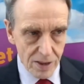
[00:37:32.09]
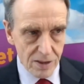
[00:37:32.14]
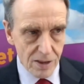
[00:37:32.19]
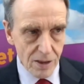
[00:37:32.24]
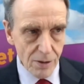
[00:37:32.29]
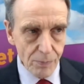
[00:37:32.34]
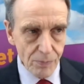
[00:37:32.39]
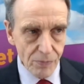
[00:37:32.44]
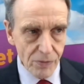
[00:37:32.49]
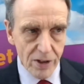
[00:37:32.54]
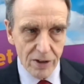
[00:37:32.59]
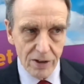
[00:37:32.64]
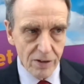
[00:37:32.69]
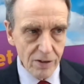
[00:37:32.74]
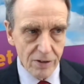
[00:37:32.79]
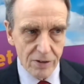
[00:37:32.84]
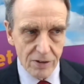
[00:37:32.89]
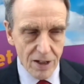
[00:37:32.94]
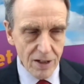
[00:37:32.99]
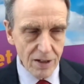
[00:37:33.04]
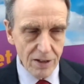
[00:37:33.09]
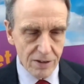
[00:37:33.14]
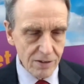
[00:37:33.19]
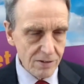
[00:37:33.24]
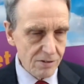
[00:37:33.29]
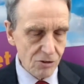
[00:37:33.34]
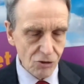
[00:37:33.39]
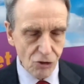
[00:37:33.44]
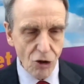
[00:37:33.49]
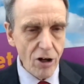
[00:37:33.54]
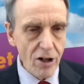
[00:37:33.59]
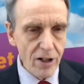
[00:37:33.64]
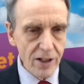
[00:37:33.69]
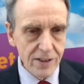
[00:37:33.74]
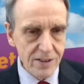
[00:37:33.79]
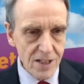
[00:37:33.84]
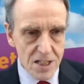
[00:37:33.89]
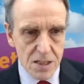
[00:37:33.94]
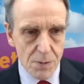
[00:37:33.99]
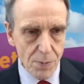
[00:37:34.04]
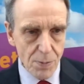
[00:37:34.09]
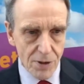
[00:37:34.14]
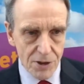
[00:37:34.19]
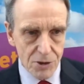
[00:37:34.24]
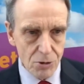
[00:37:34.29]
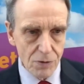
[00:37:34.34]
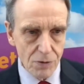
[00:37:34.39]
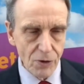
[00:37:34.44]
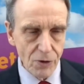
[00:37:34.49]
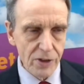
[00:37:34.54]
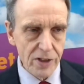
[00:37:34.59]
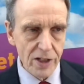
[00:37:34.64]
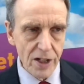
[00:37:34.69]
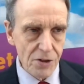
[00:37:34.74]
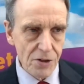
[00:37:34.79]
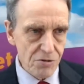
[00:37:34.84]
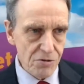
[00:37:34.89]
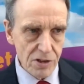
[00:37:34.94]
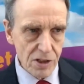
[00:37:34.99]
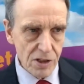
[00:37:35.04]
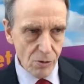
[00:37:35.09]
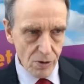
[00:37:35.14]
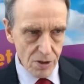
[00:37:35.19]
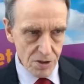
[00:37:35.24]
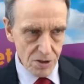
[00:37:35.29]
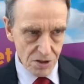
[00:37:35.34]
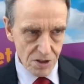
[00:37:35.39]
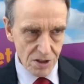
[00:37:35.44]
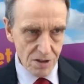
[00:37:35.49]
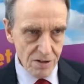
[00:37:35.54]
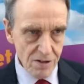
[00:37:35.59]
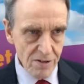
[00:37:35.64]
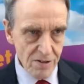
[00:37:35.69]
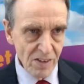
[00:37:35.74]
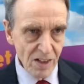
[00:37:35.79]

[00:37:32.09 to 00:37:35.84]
They'll, they'll, they'll try desperately to avoid answering the question.